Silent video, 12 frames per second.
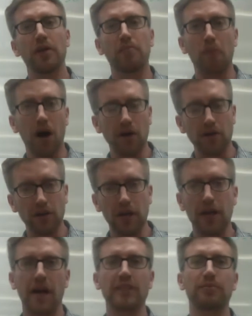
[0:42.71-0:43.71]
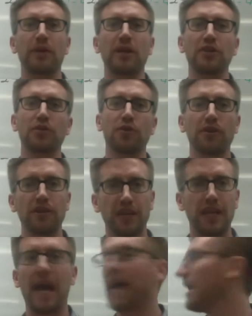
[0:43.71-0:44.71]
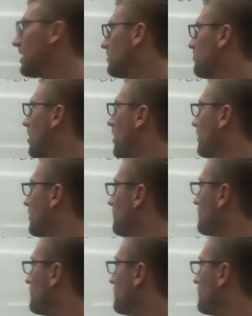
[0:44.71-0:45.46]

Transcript: model and our exponential decay model.